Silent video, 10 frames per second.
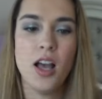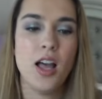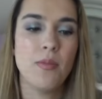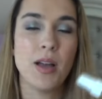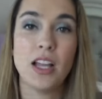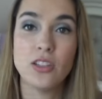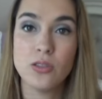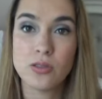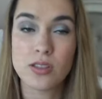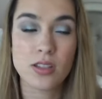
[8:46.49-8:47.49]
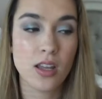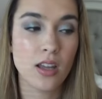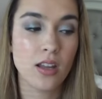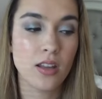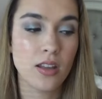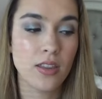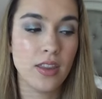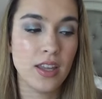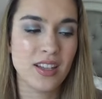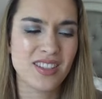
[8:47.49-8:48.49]
Um, I used
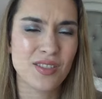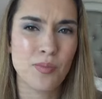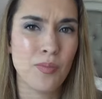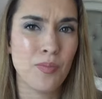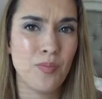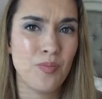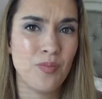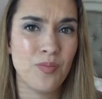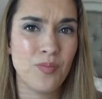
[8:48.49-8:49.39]
this... Mm,